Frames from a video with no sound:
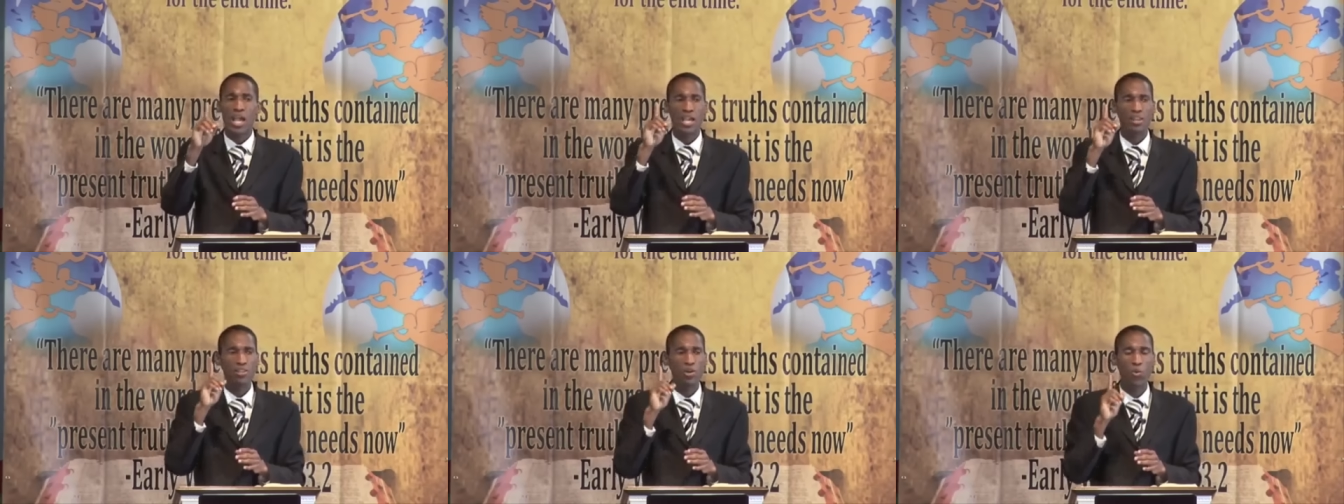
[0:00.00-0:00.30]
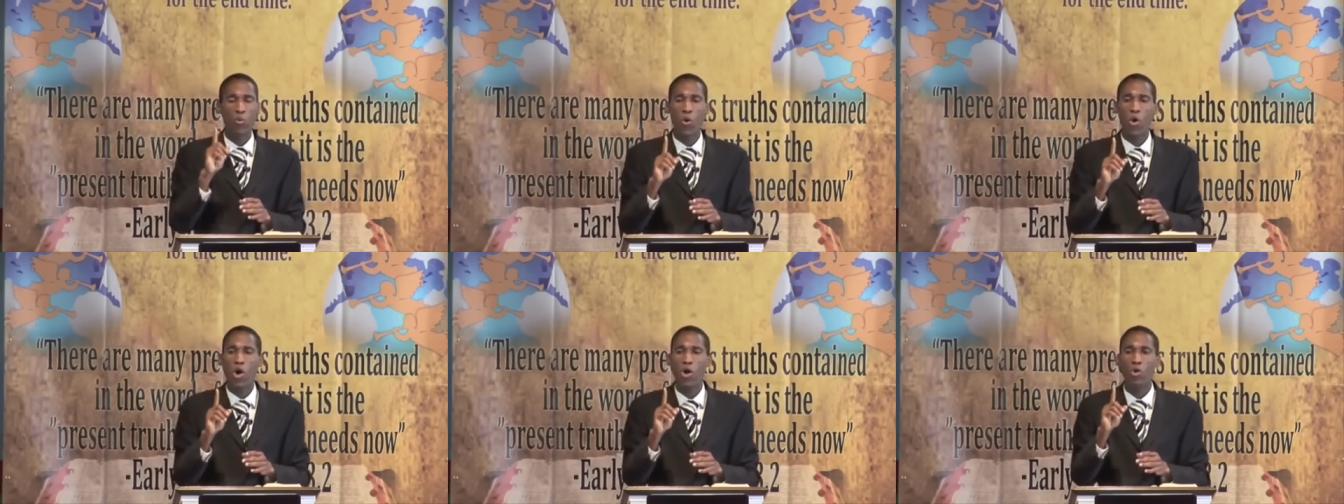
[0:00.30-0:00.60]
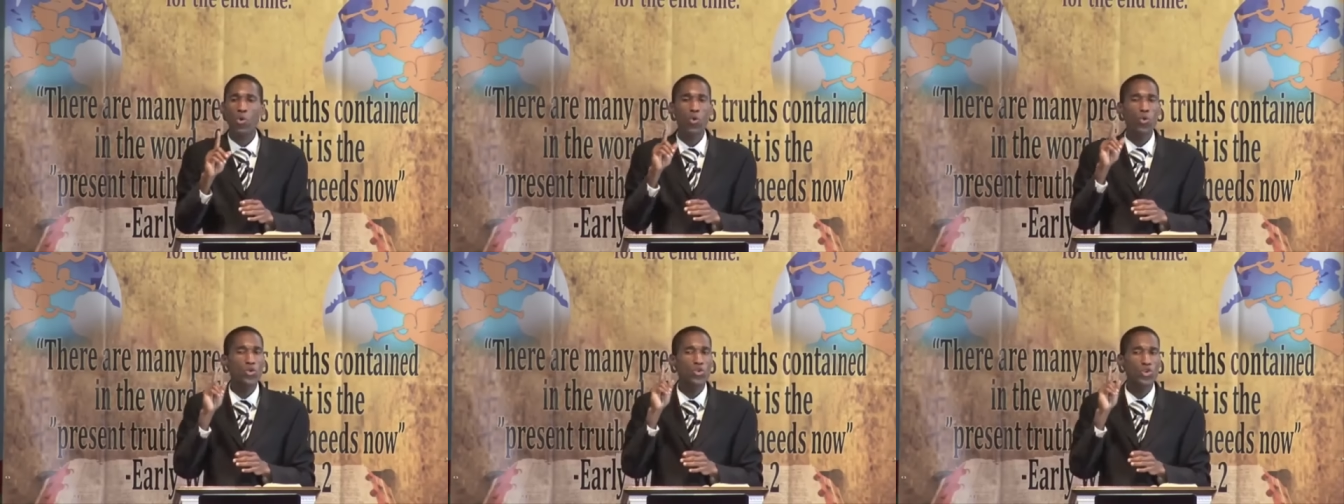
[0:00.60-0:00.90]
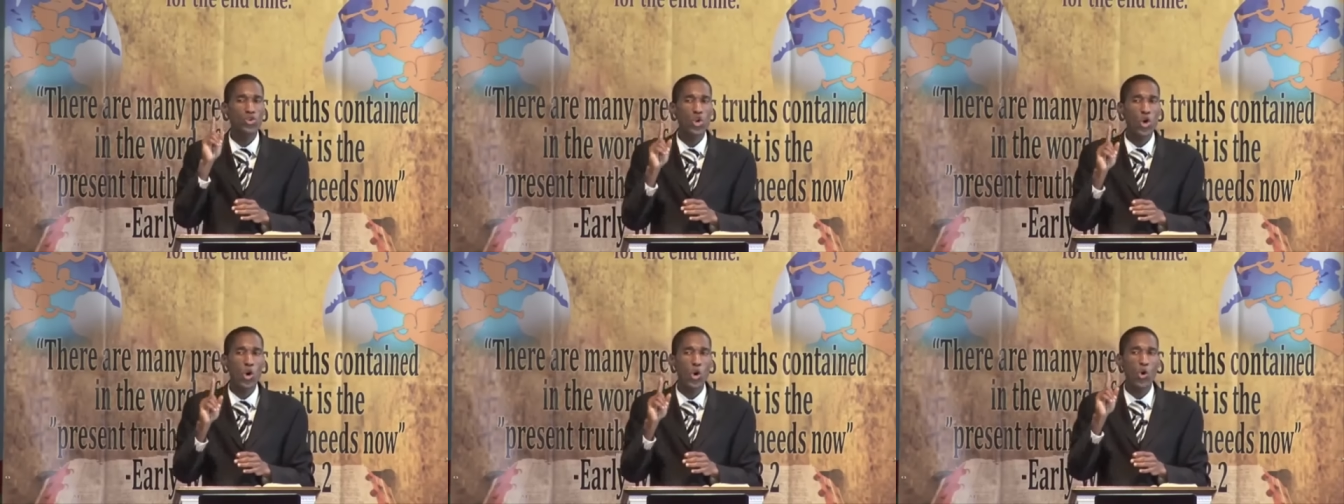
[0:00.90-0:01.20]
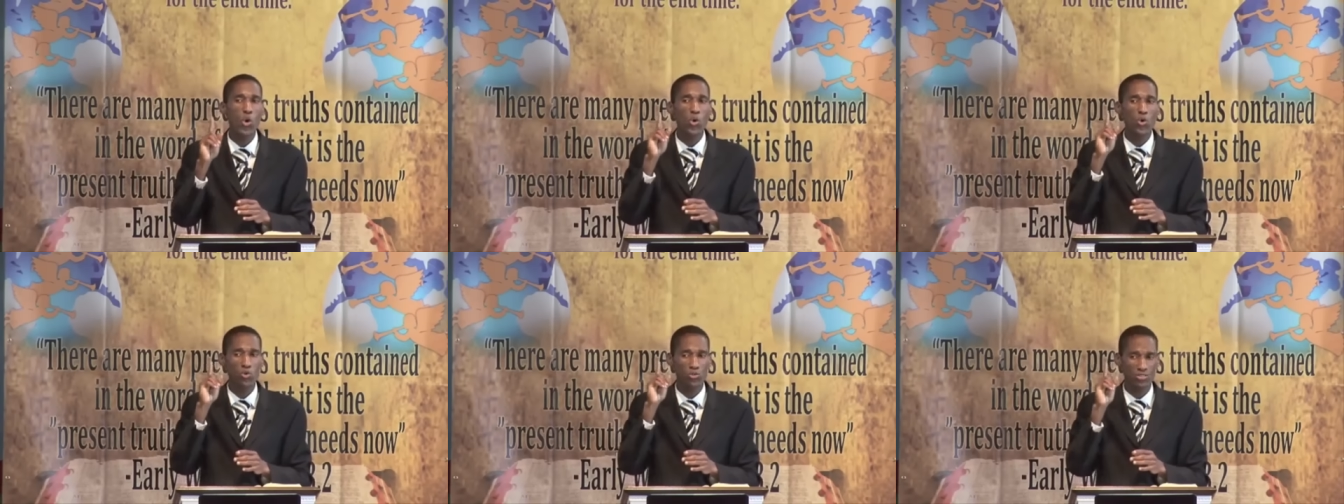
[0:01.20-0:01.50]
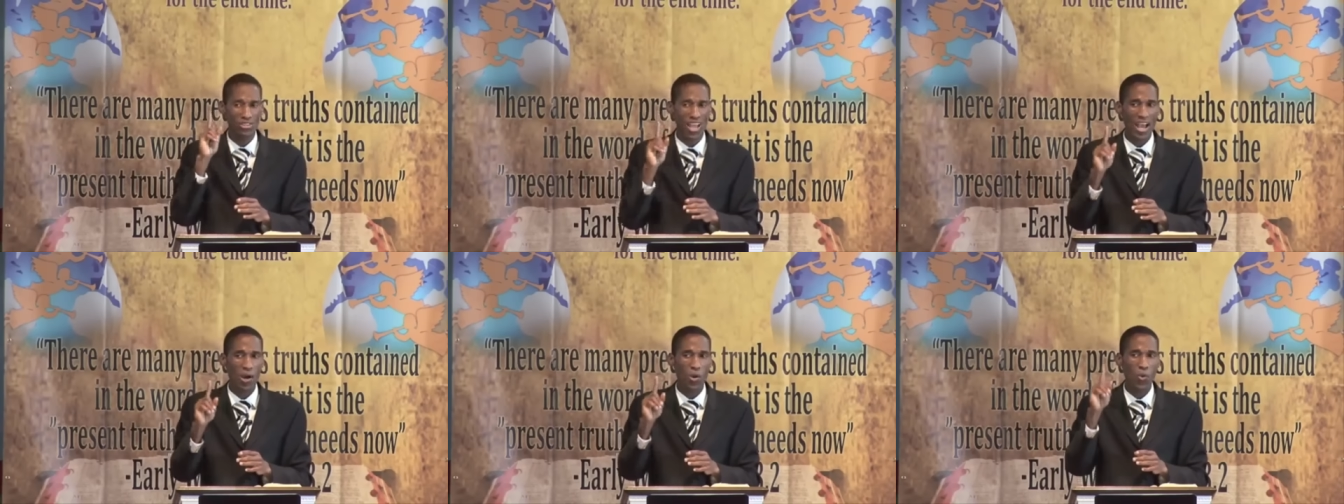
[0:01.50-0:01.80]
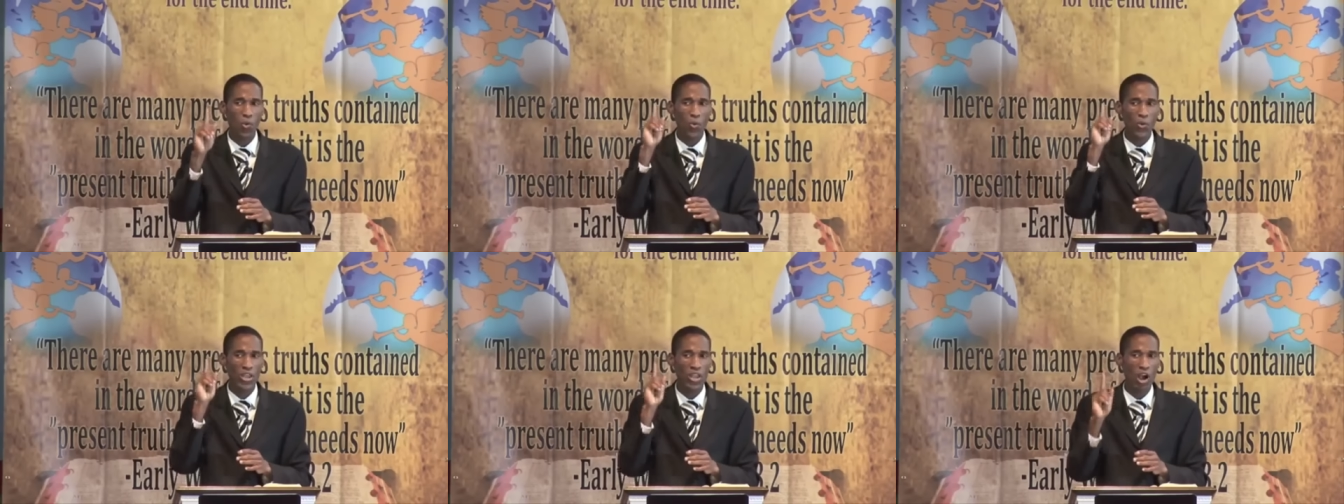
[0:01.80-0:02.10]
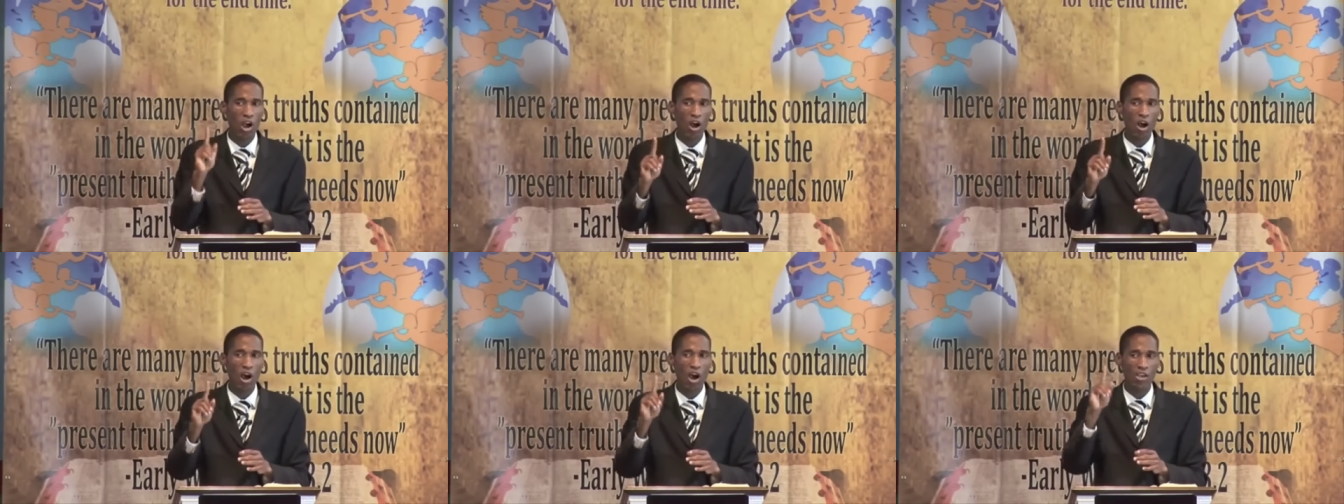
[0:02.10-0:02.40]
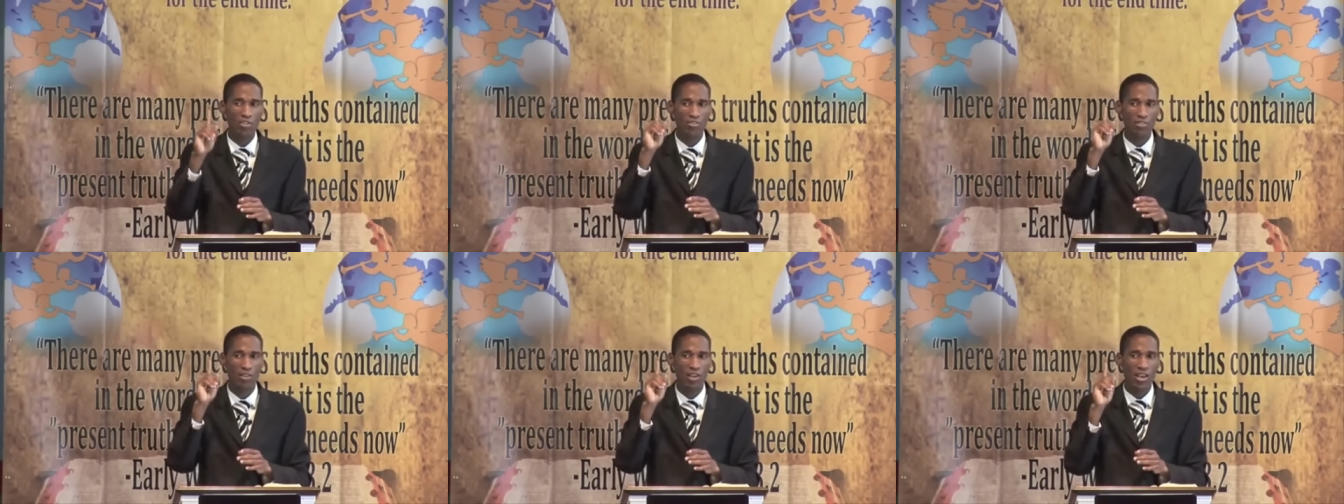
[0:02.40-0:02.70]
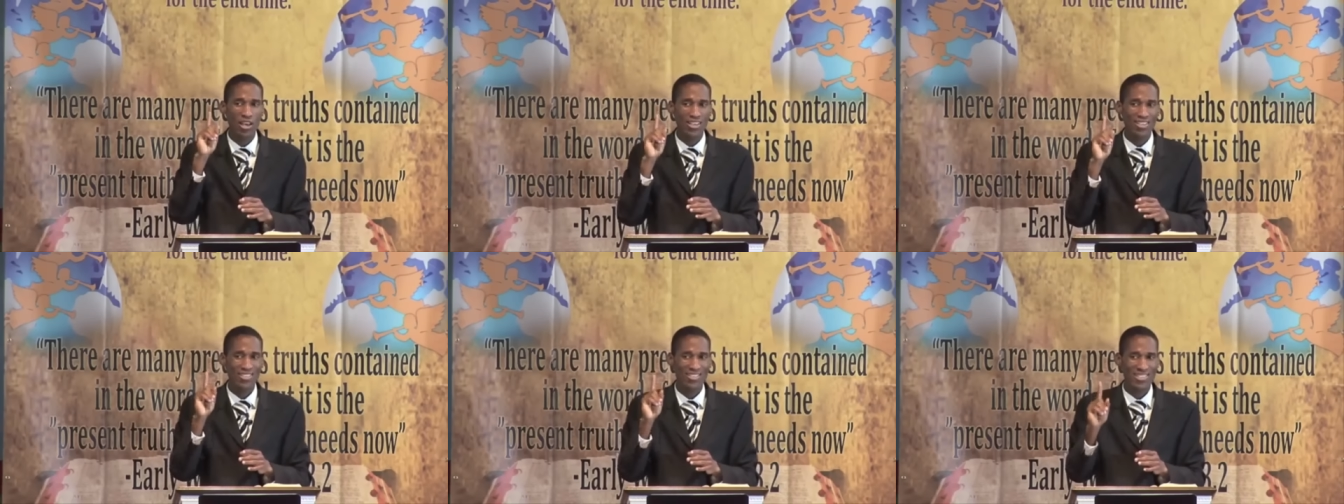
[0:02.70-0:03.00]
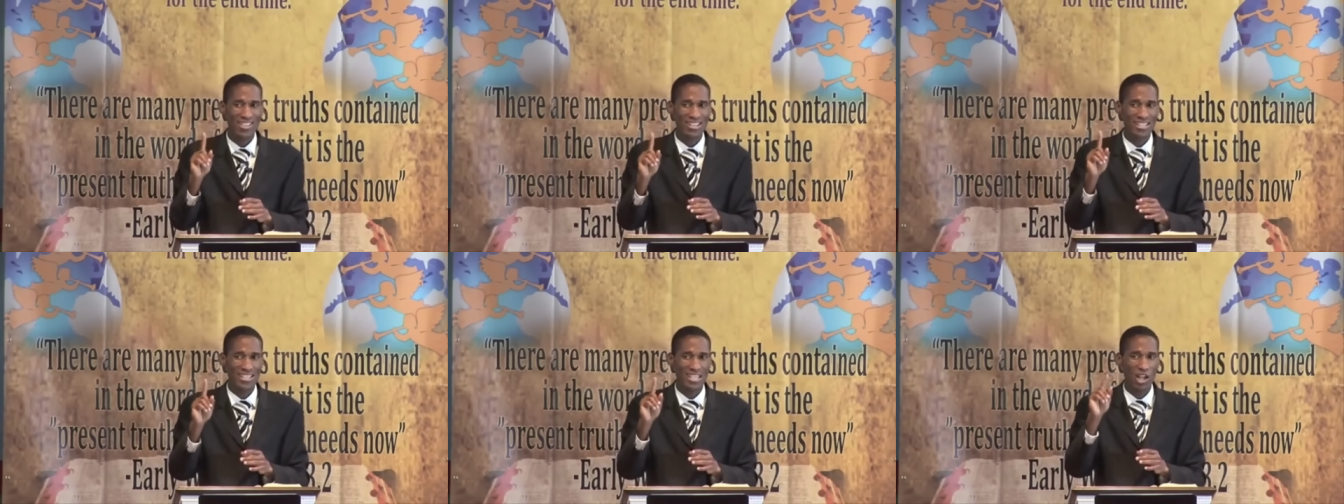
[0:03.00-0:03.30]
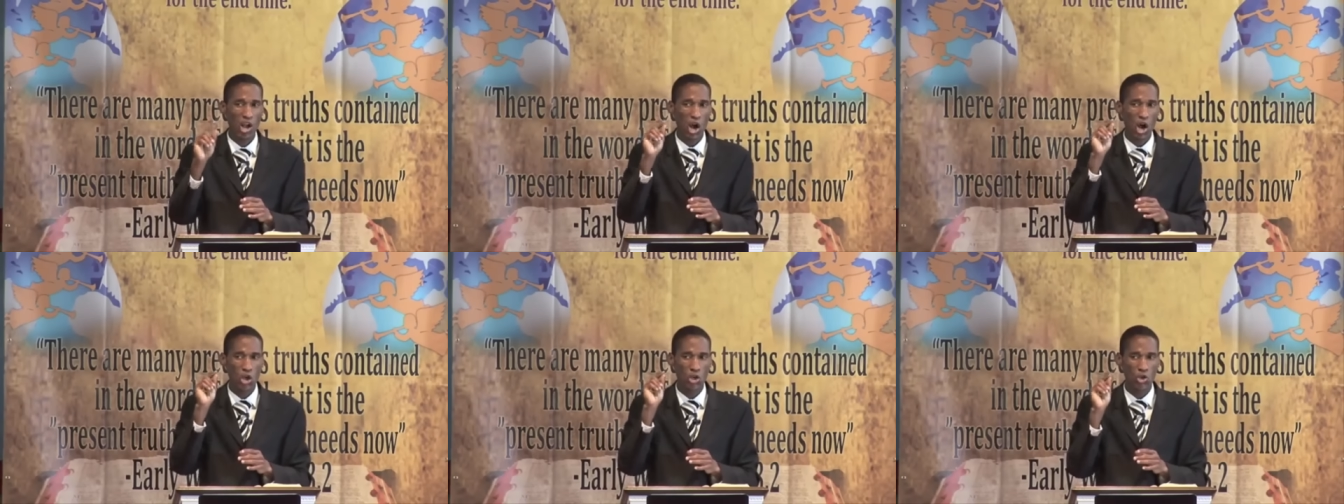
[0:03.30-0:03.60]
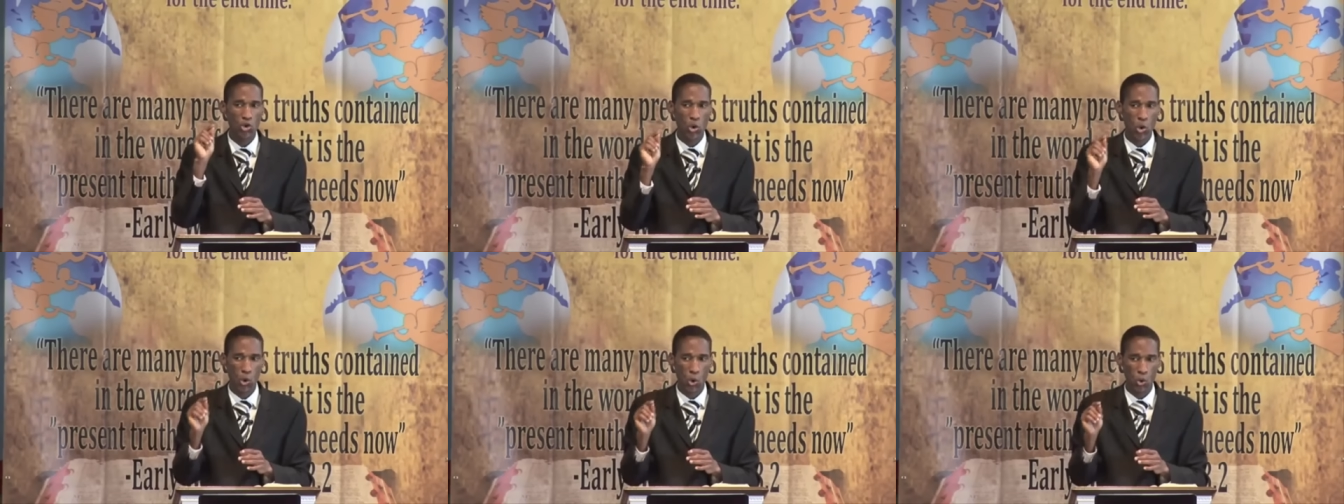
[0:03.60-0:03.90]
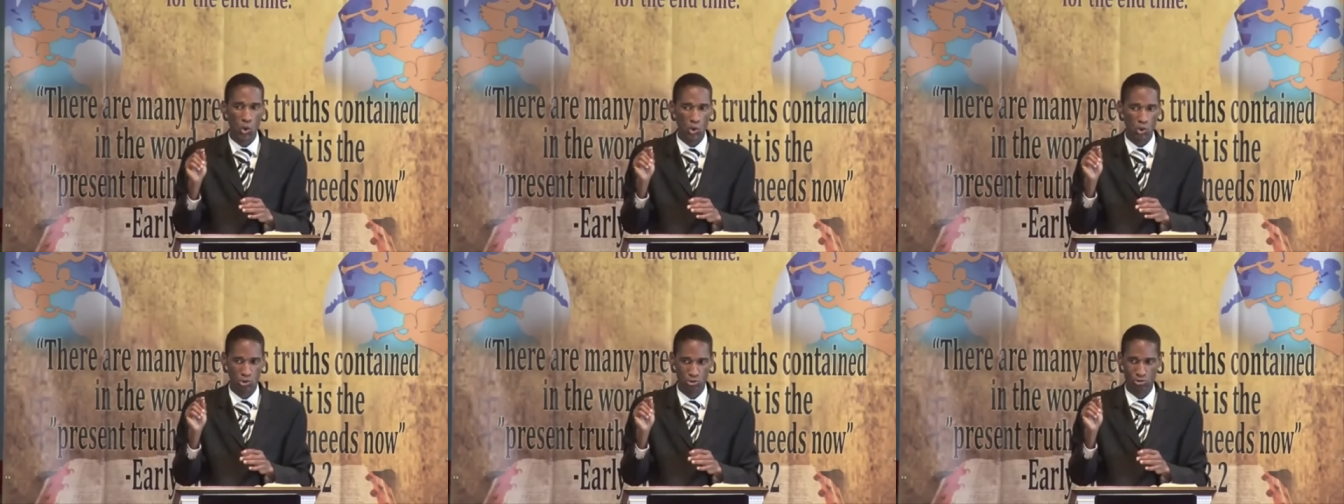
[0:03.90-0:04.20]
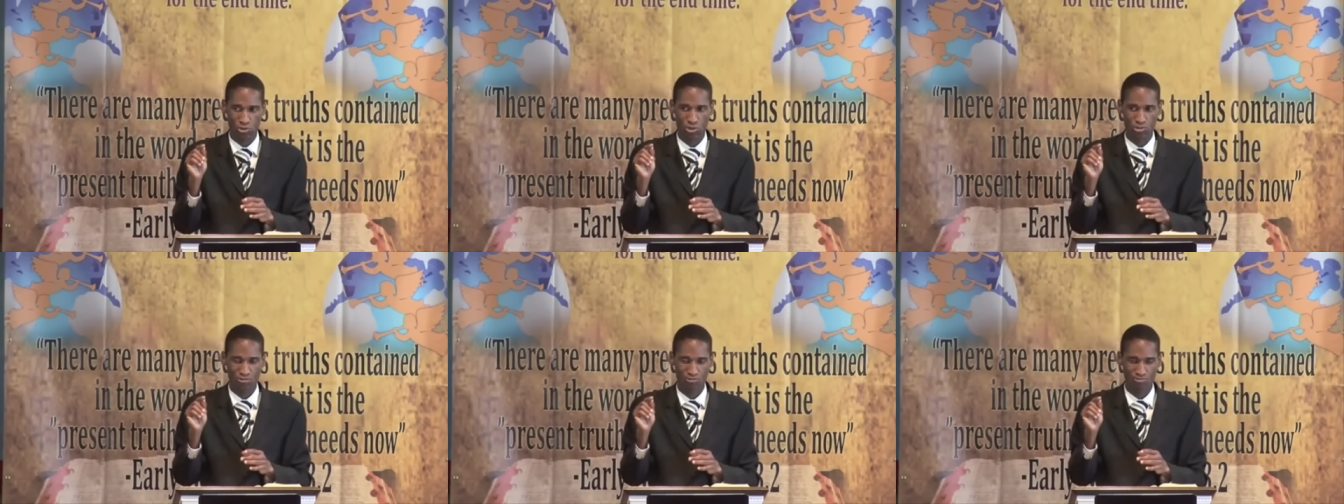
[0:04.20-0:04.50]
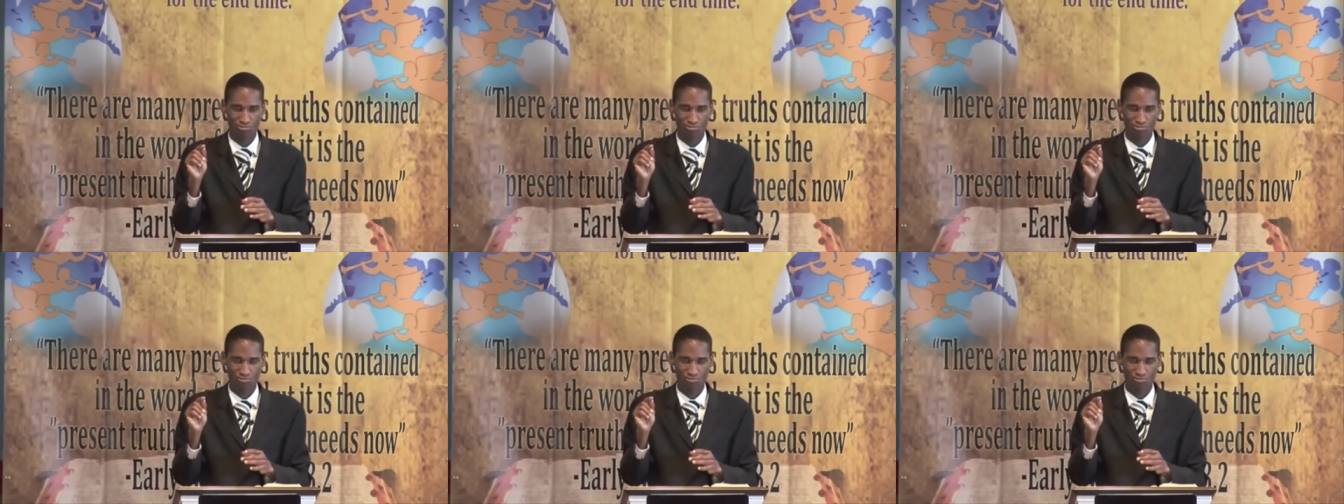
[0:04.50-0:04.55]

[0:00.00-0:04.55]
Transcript: in the world who know that we are sitting on gold.